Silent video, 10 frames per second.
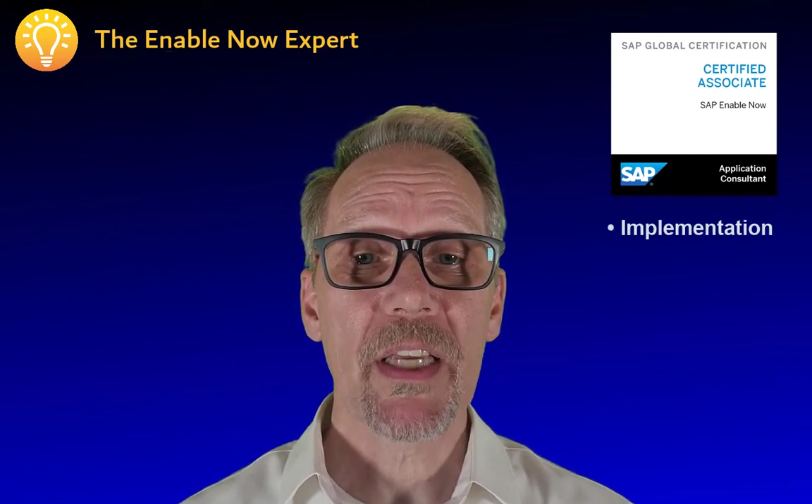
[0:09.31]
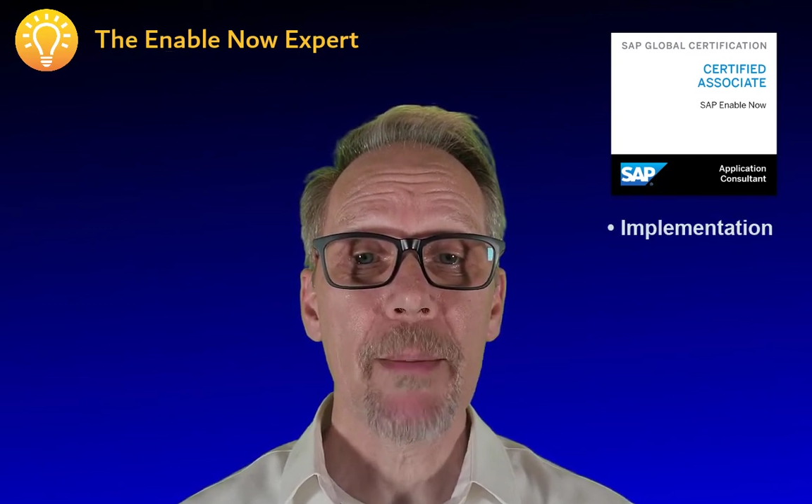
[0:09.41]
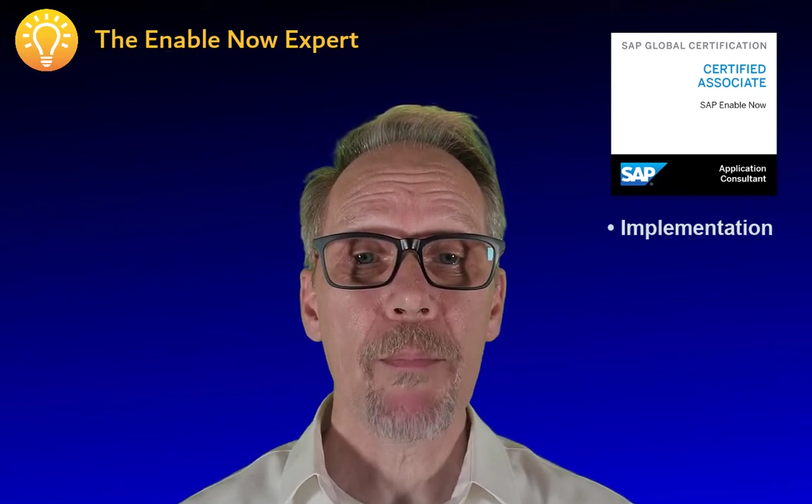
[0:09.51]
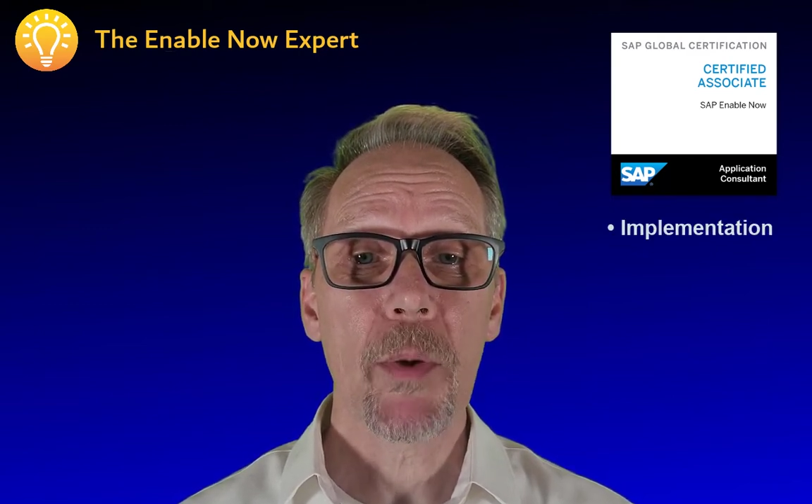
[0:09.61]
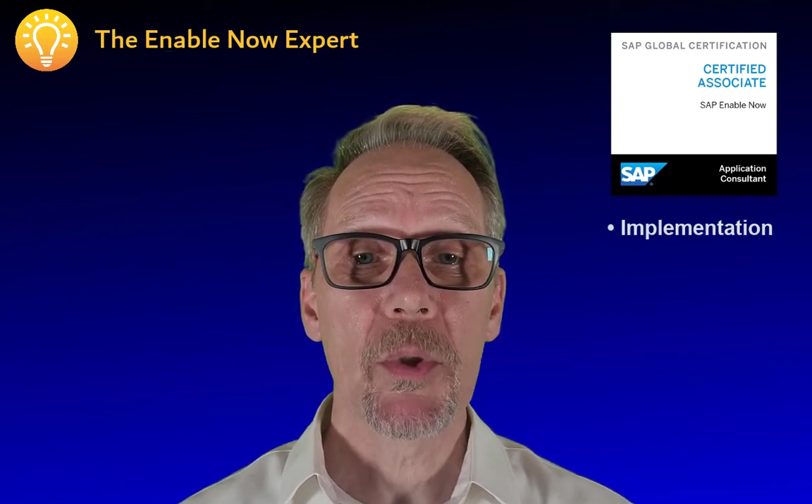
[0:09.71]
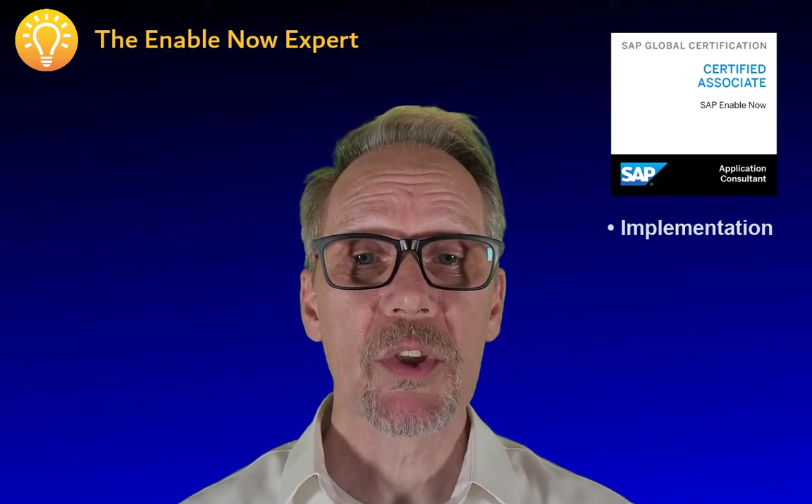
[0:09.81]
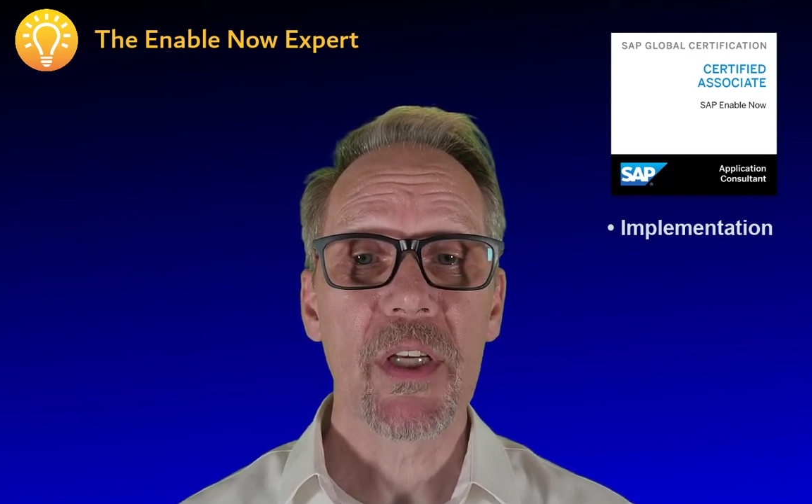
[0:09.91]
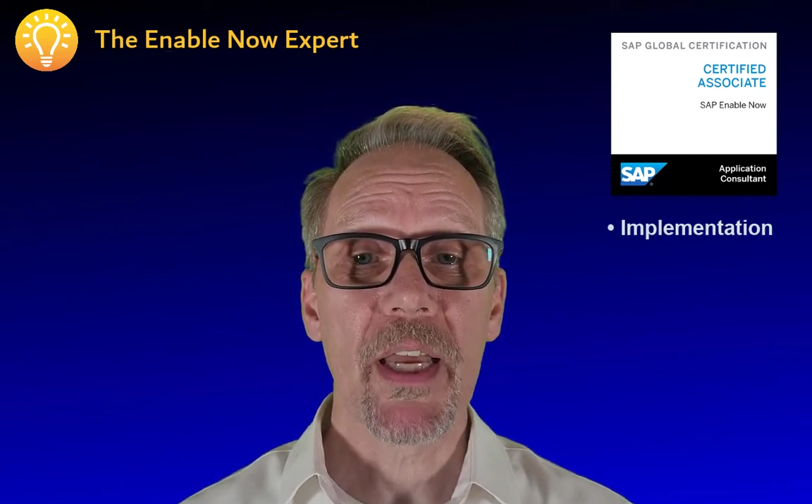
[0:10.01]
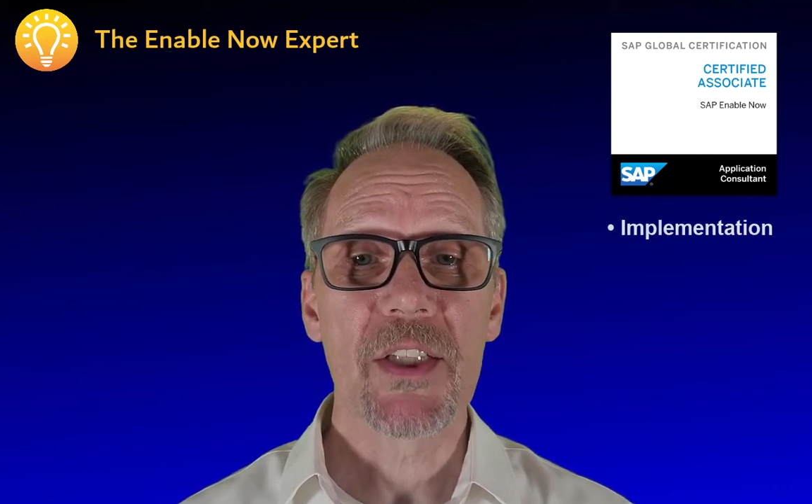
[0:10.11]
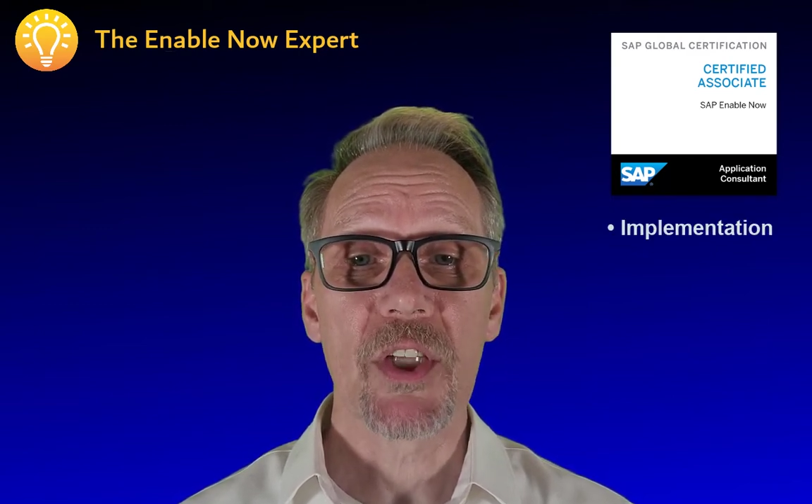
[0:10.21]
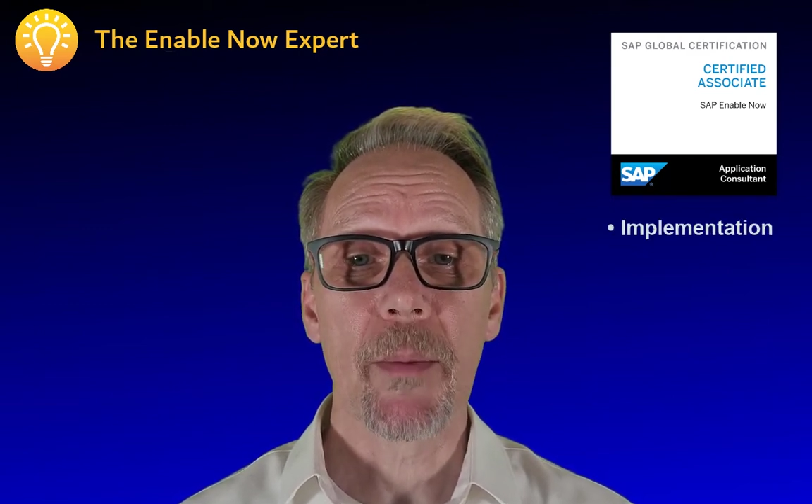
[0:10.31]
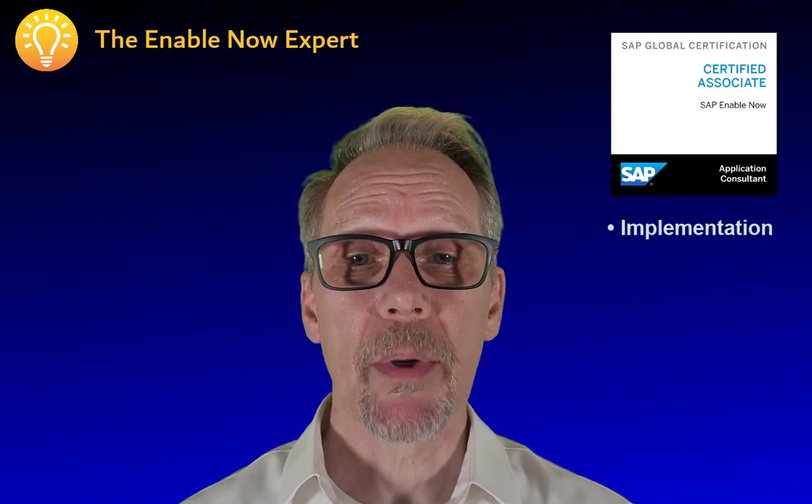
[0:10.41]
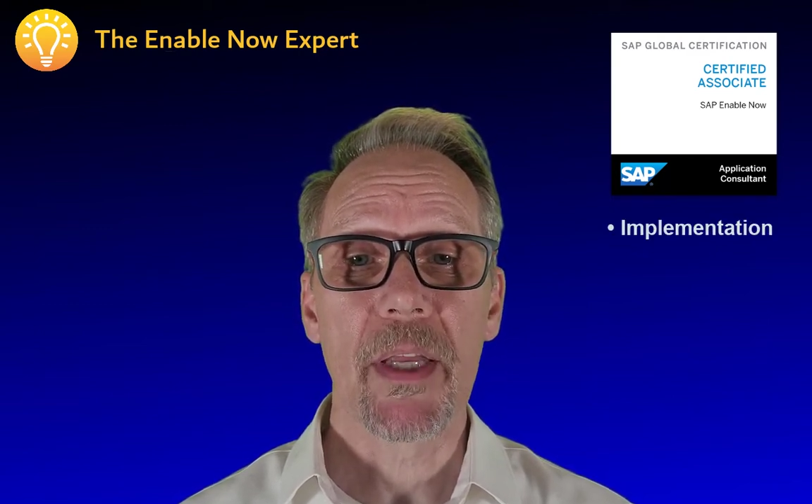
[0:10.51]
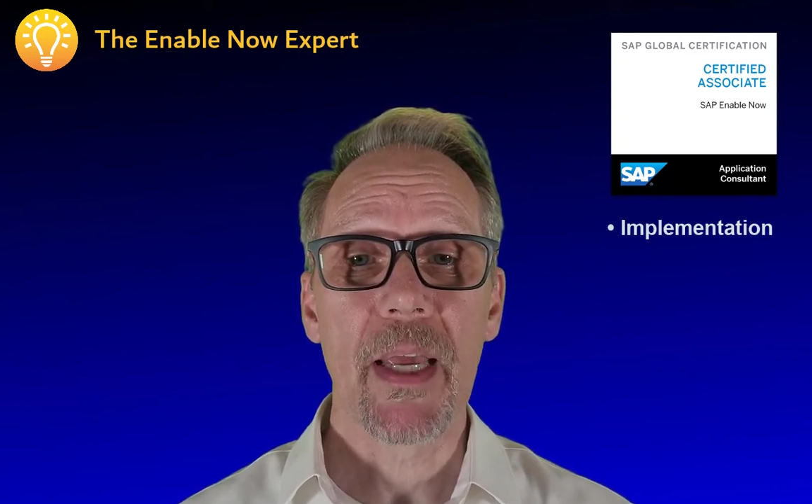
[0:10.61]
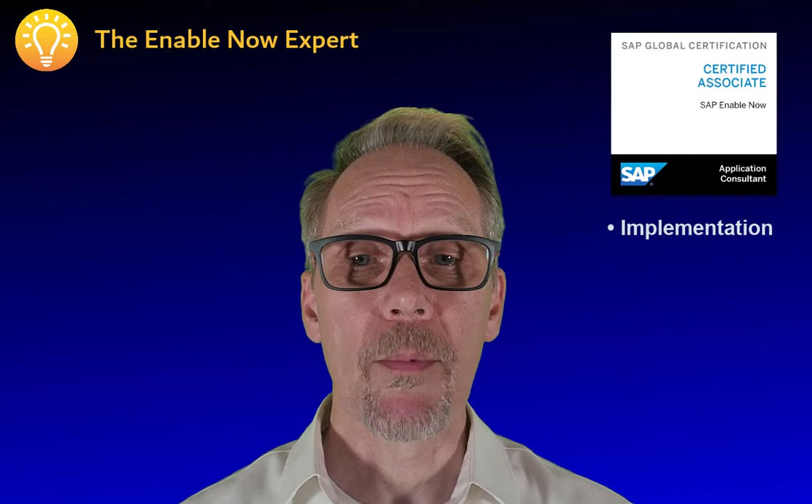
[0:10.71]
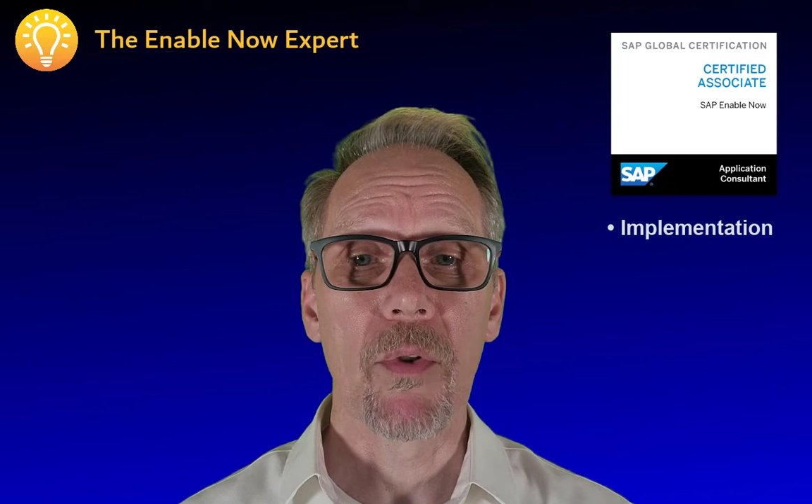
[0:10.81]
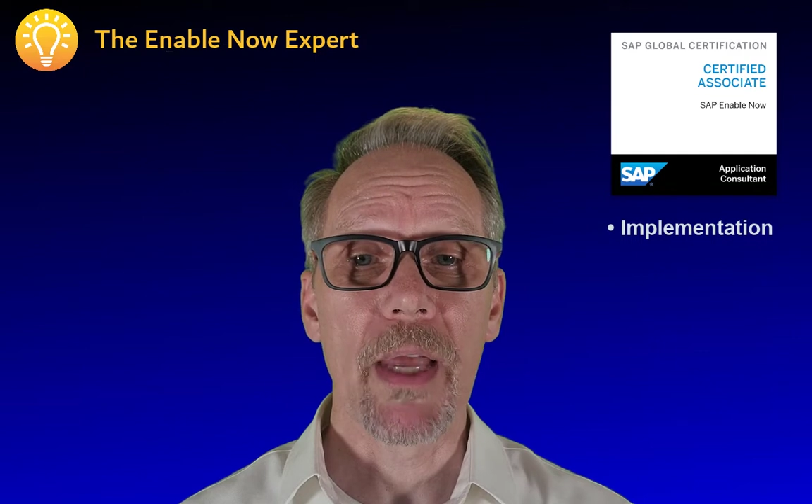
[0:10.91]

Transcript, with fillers: implementing SAP Enable